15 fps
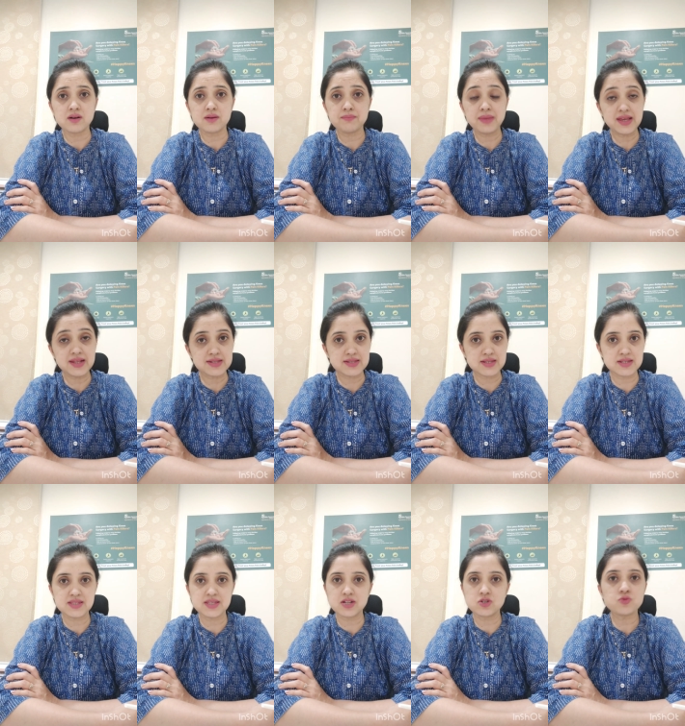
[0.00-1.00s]
males
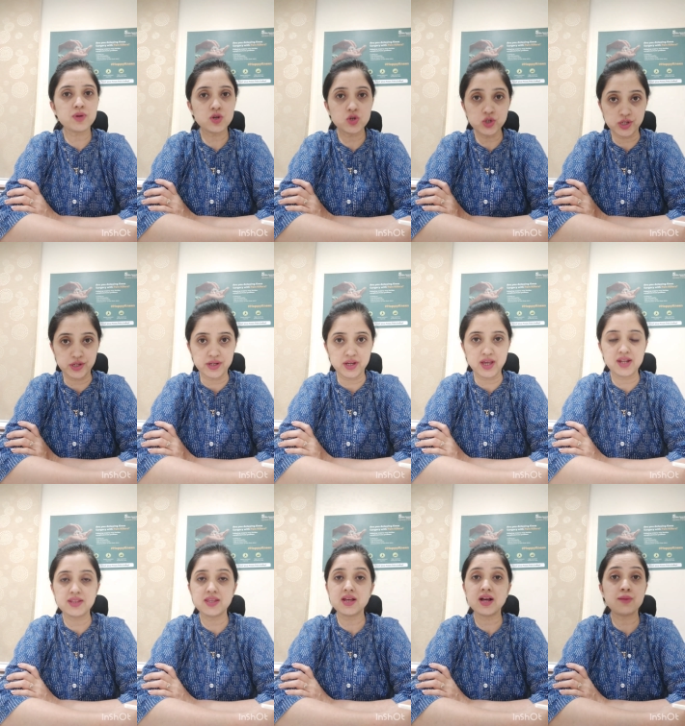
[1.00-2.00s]
is said to be good.
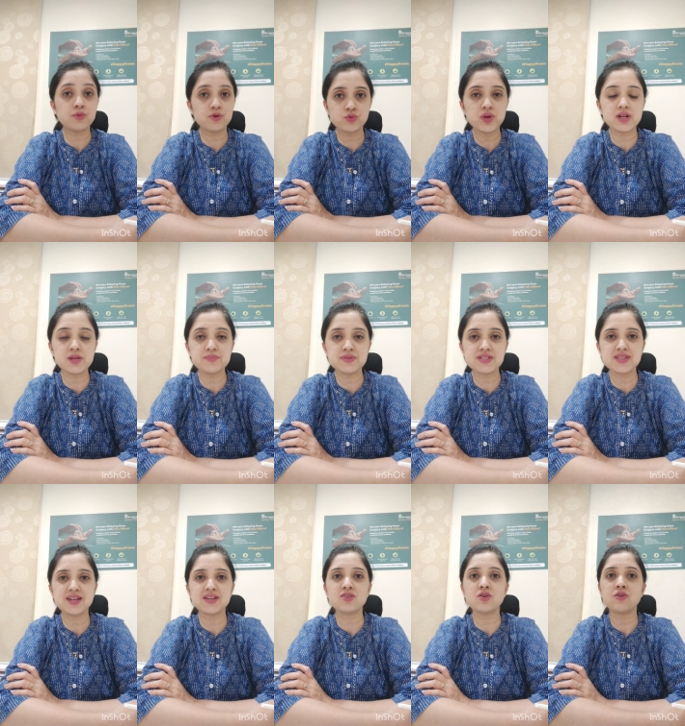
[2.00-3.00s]
Anything above
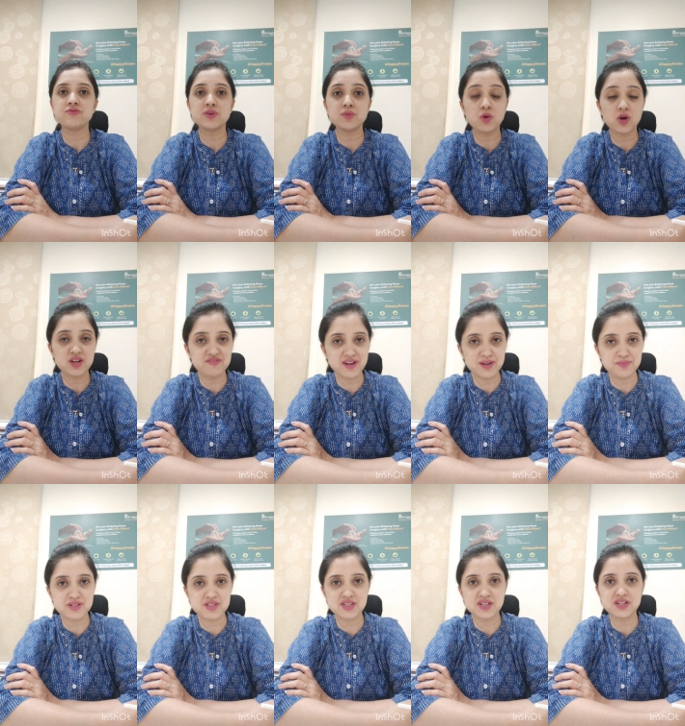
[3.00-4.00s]
20% of the body fat
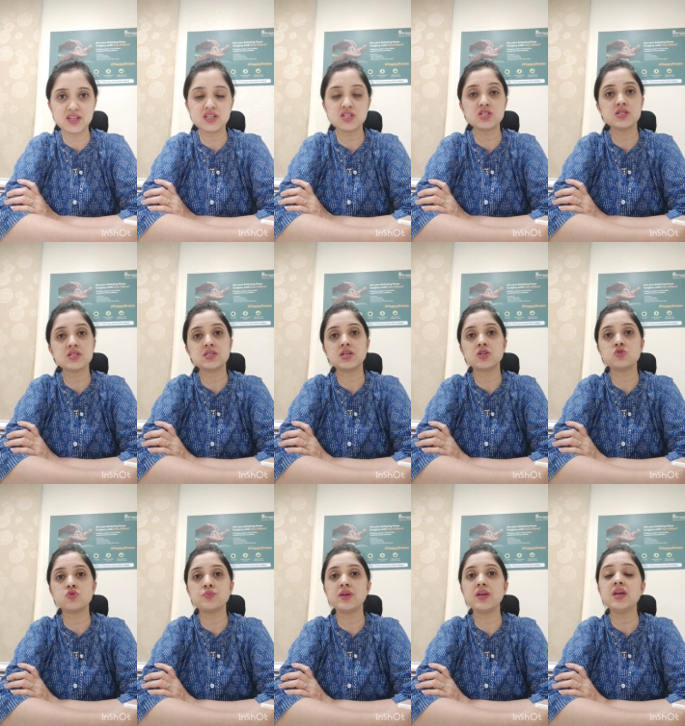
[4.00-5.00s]
percentage is said
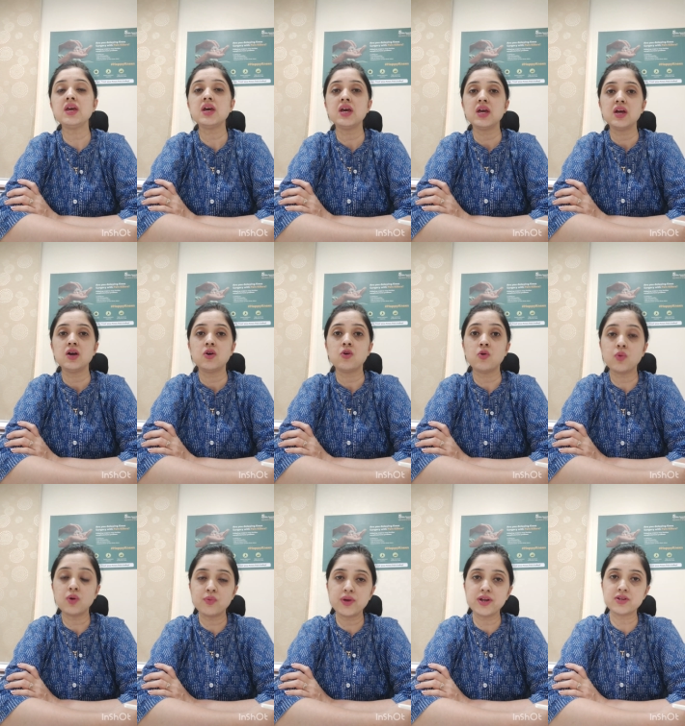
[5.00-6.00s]
to be
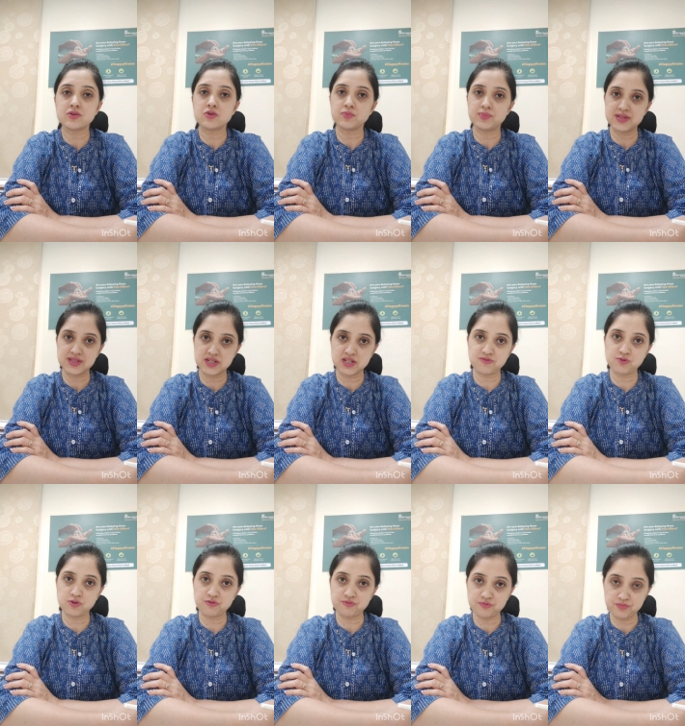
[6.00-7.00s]
overweight or obesity
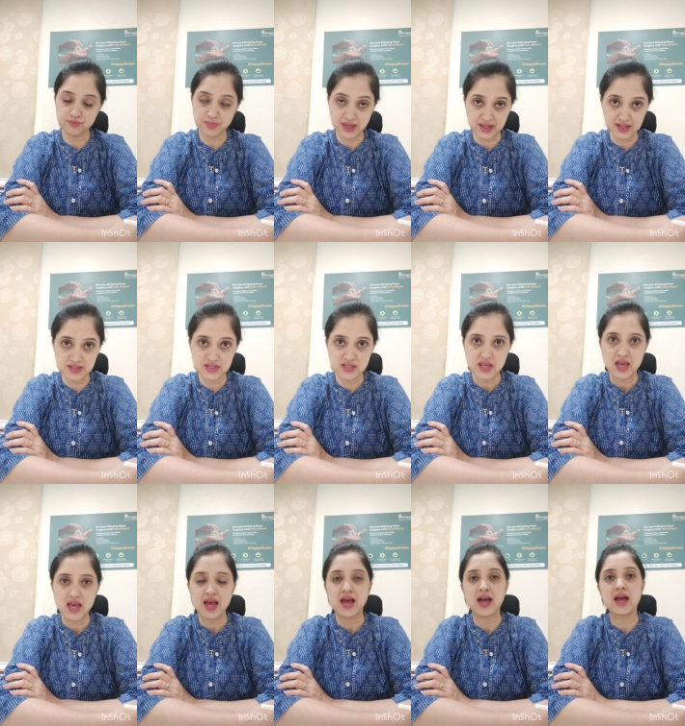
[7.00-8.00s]
for males,
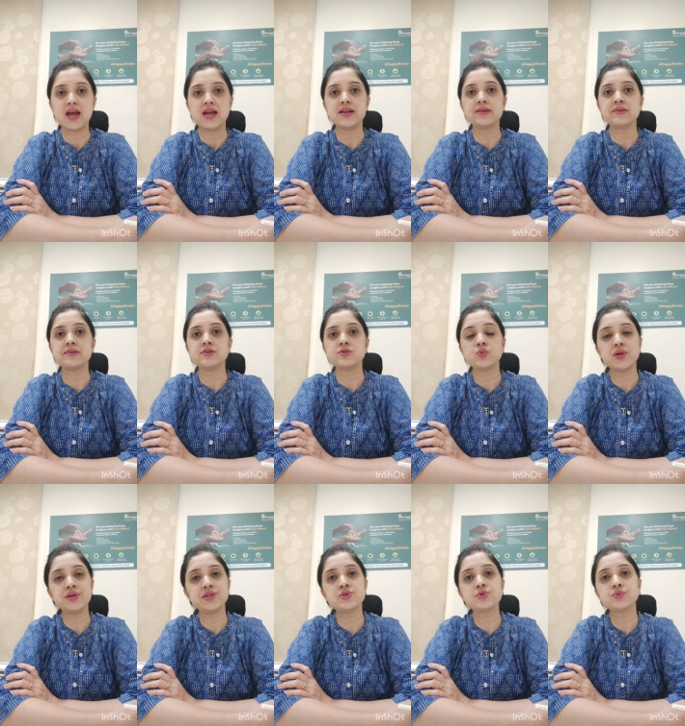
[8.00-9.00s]
and
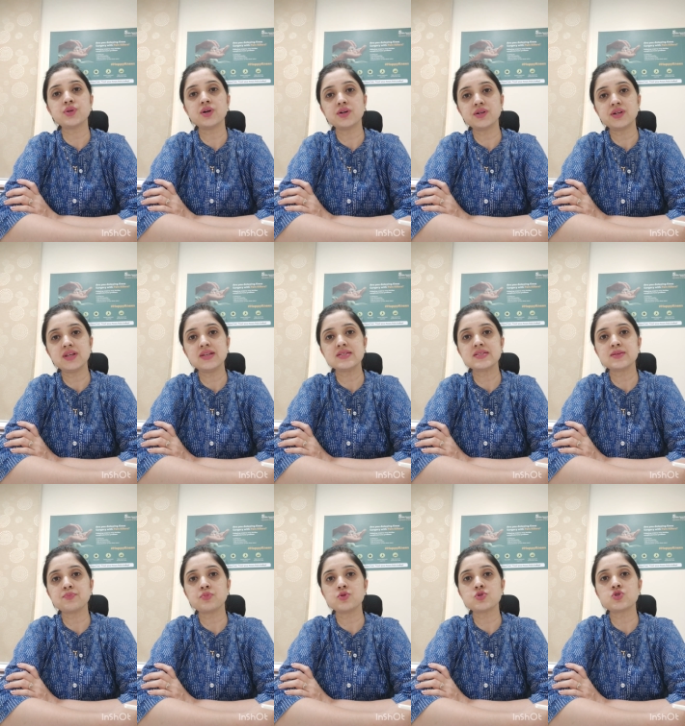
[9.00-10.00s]
20 to 30 is
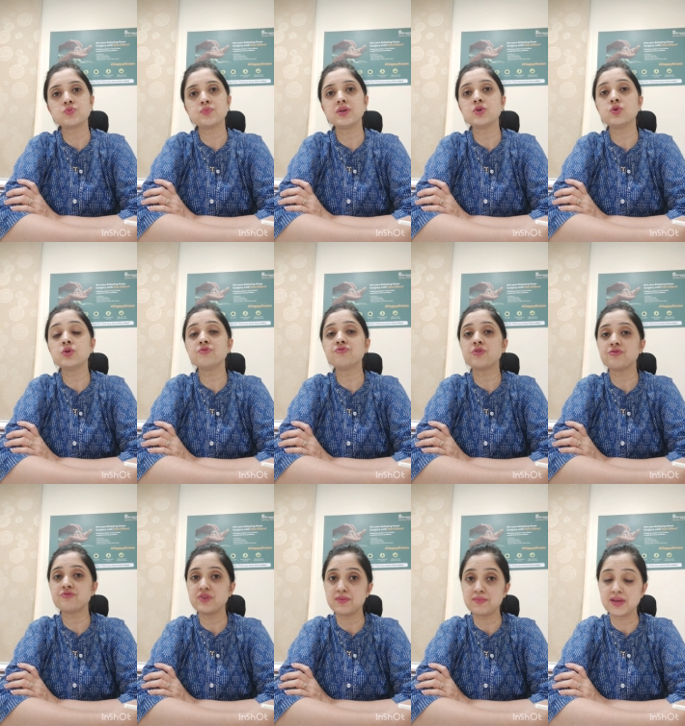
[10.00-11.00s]
supposed to be good for
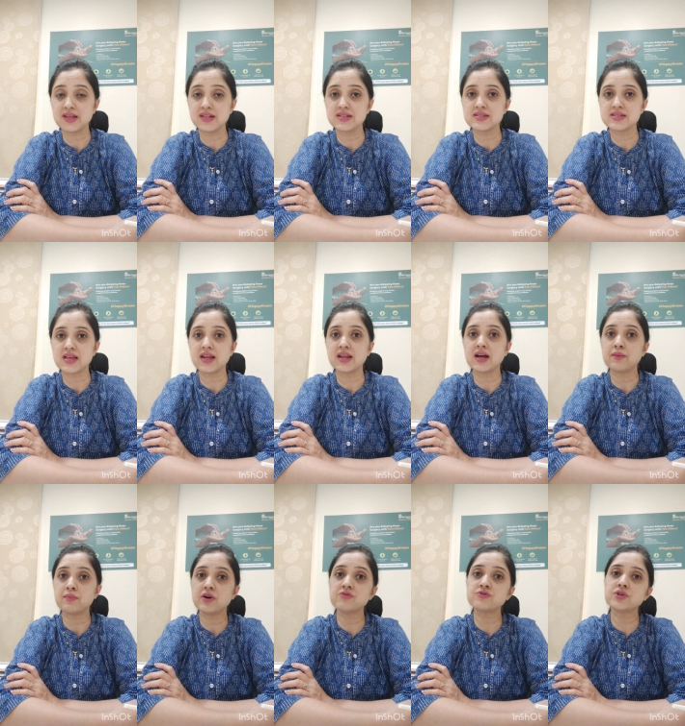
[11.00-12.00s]
females, and
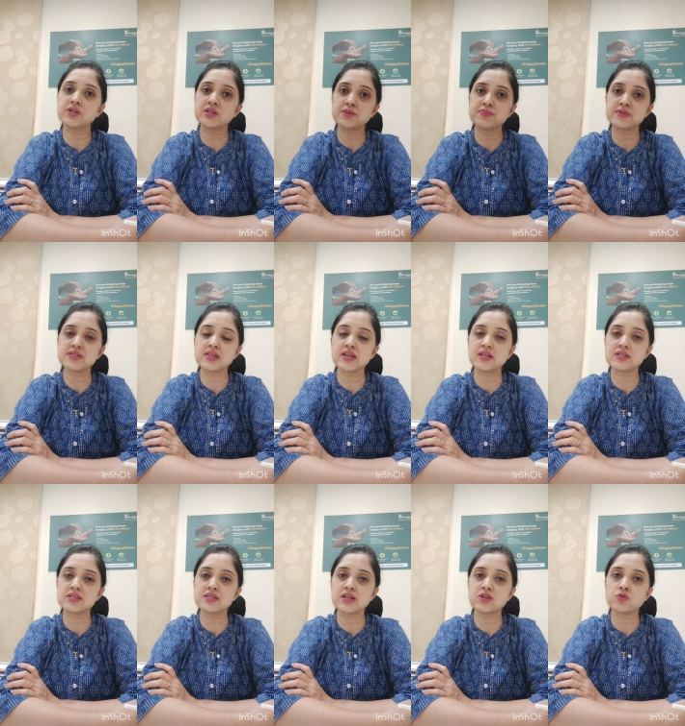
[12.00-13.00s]
above 30%
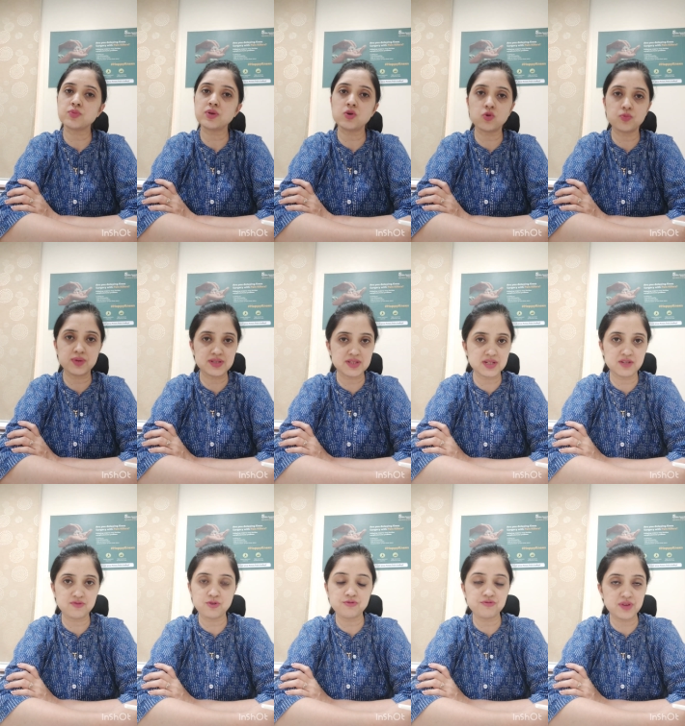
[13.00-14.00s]
is said to be
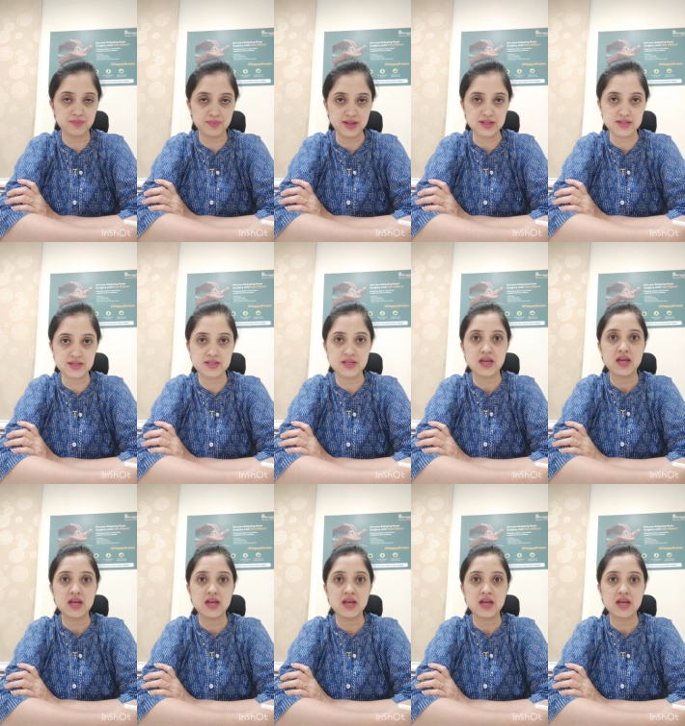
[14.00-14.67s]
obesity for females.